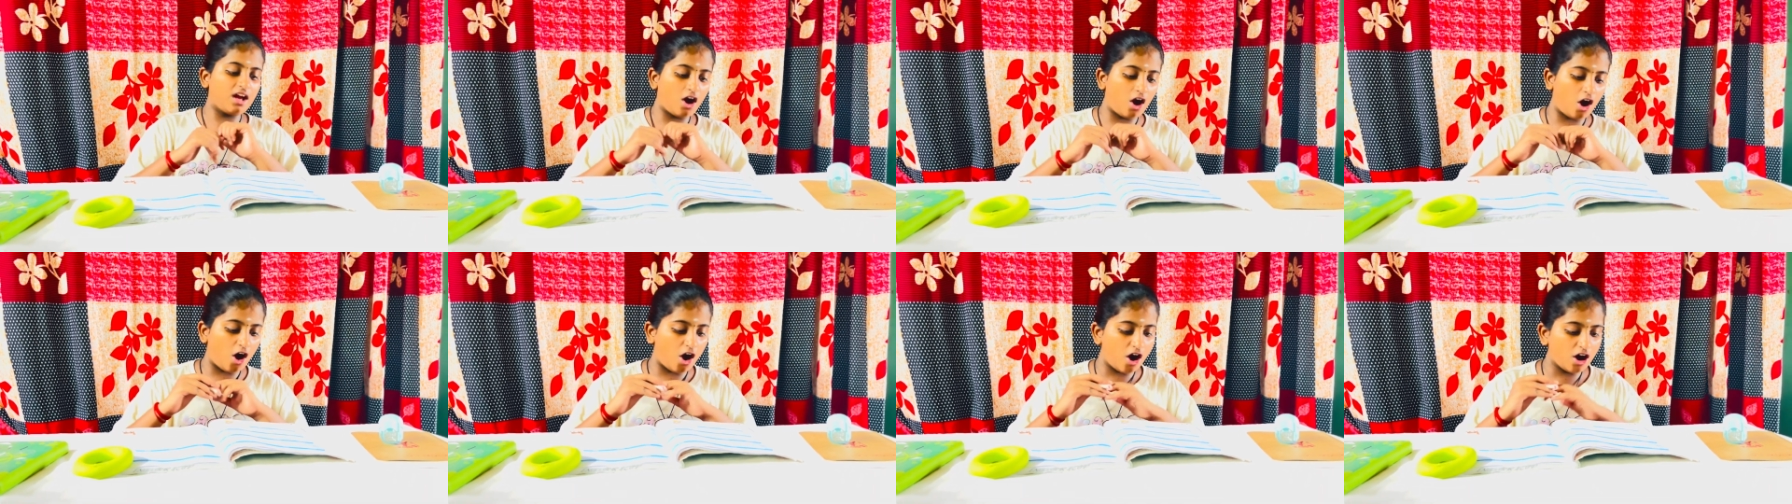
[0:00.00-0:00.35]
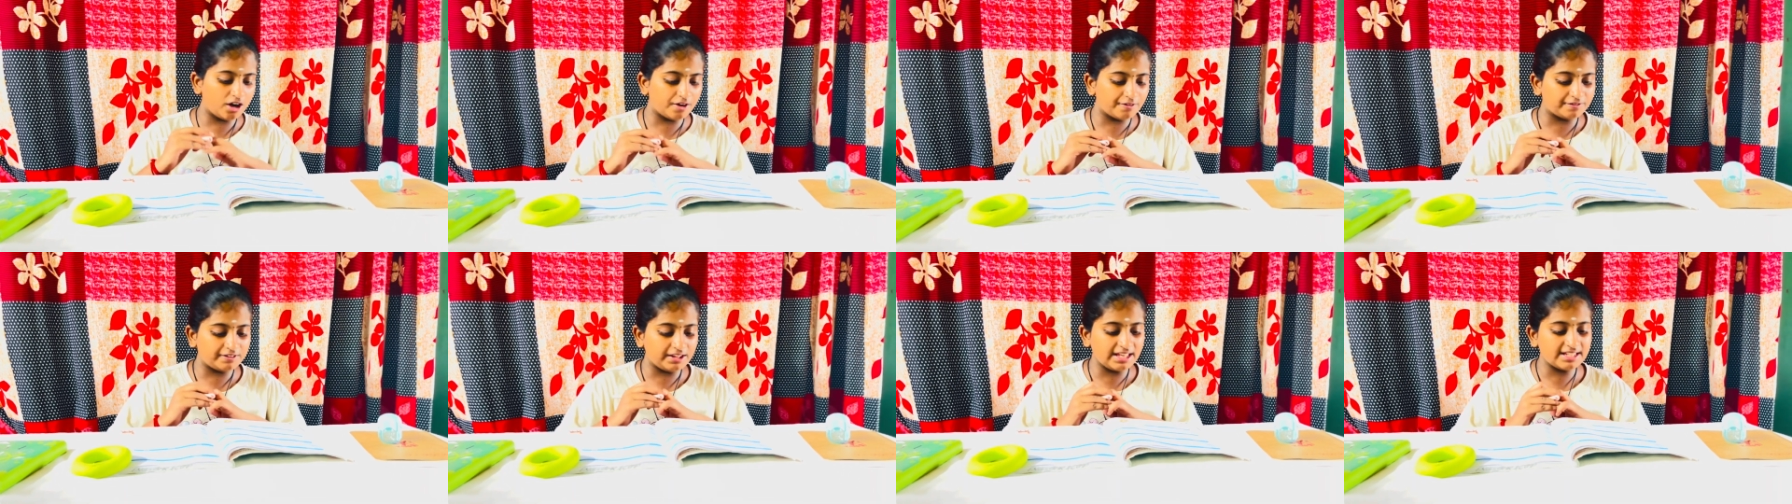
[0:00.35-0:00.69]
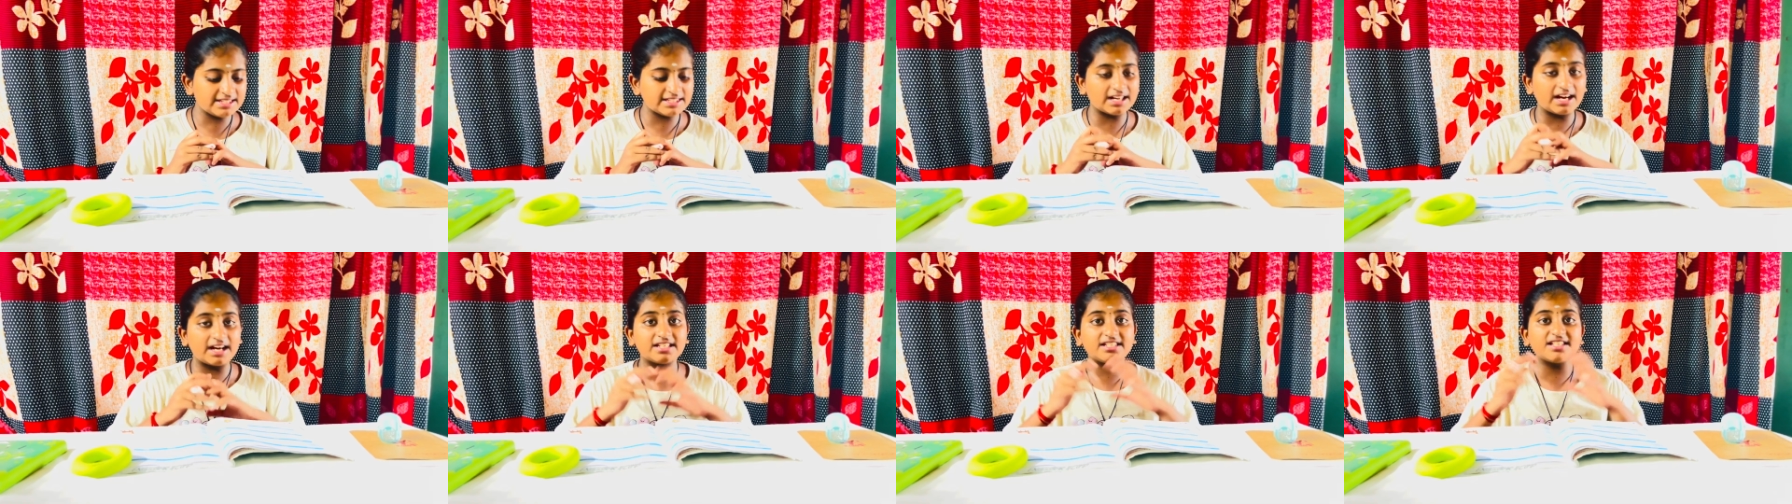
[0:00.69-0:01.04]
all of these
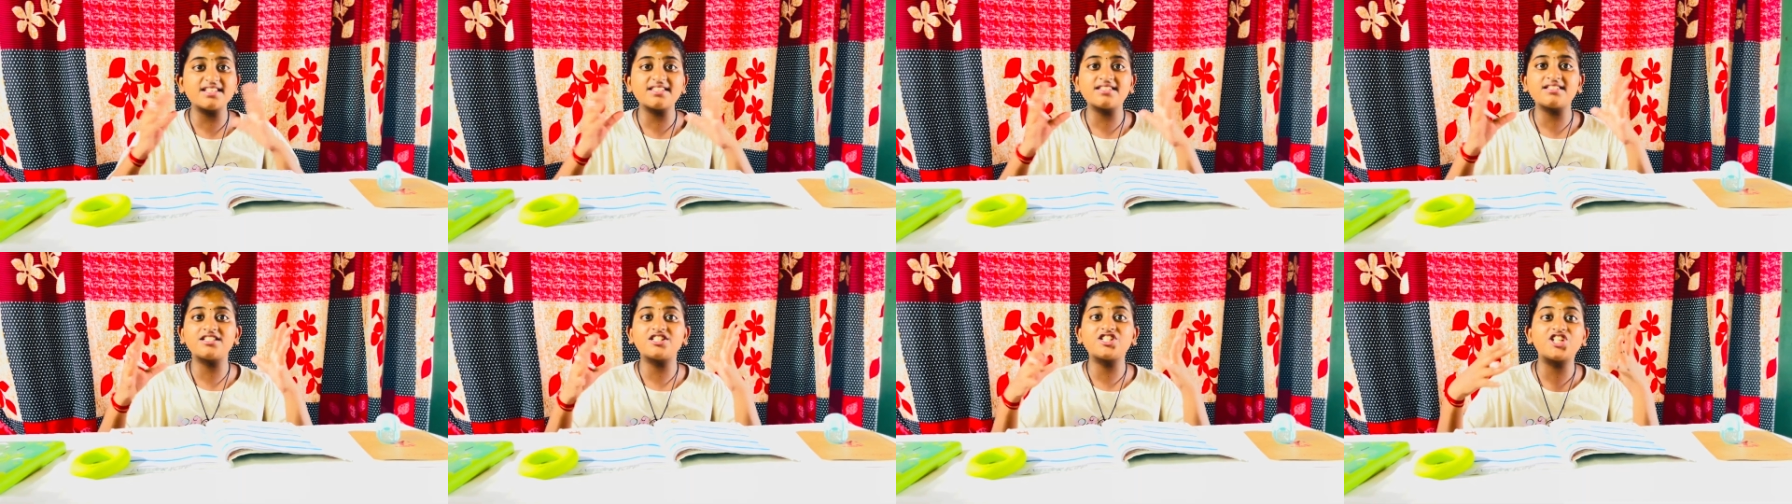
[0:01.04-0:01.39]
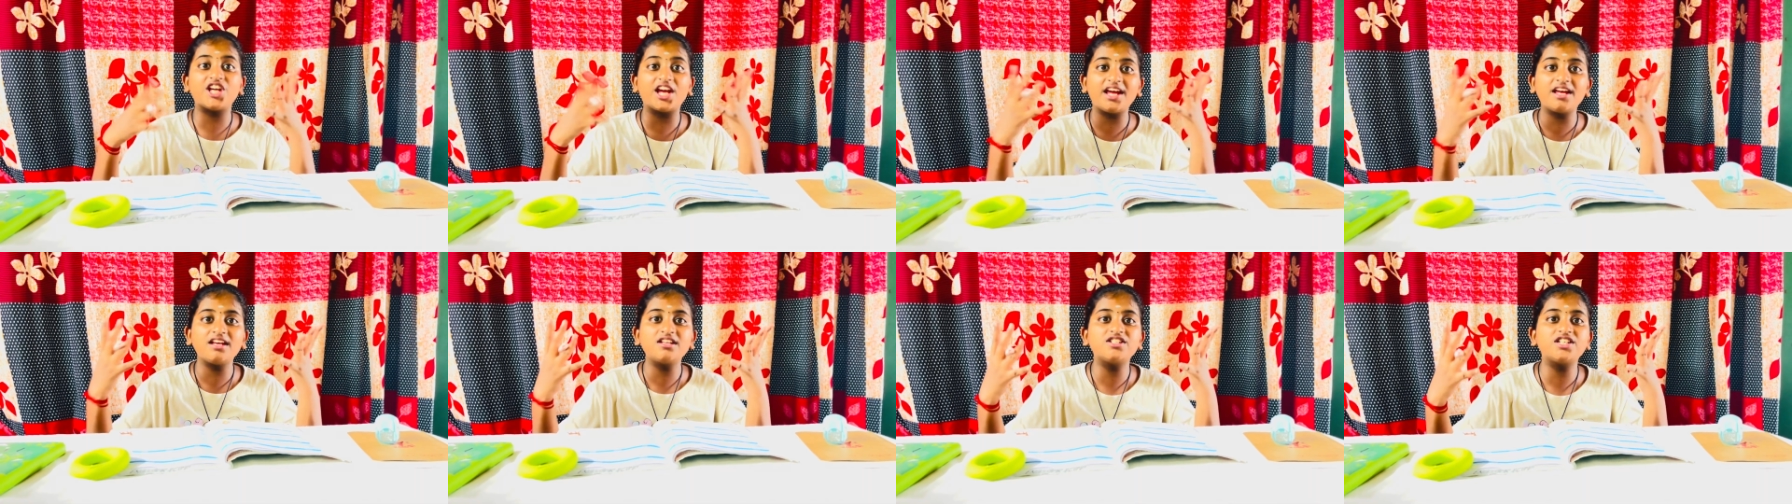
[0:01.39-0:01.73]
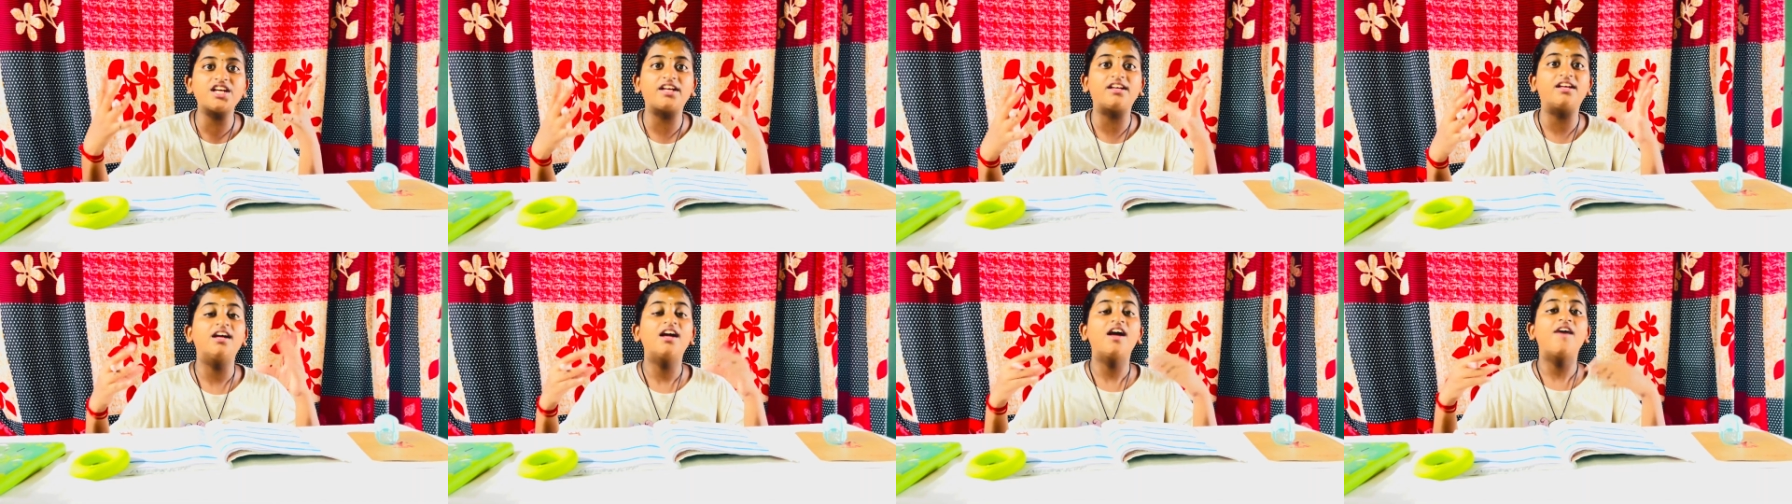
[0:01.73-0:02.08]
are just
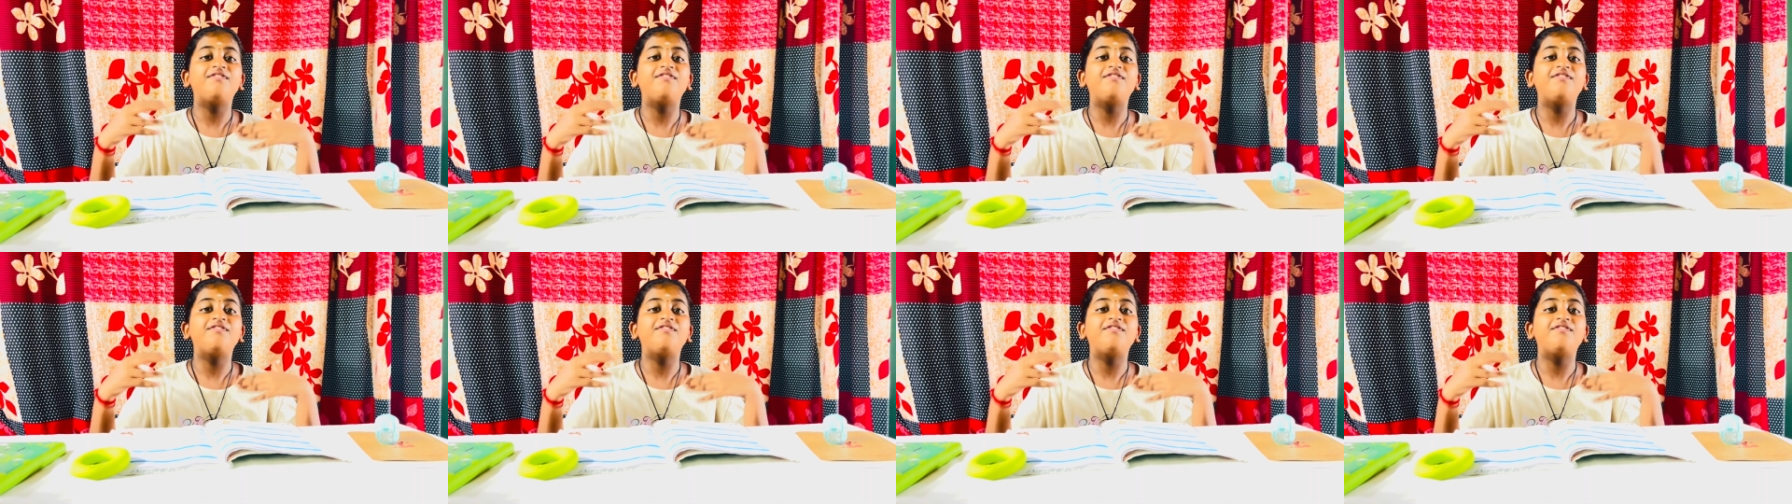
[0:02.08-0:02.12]
changing.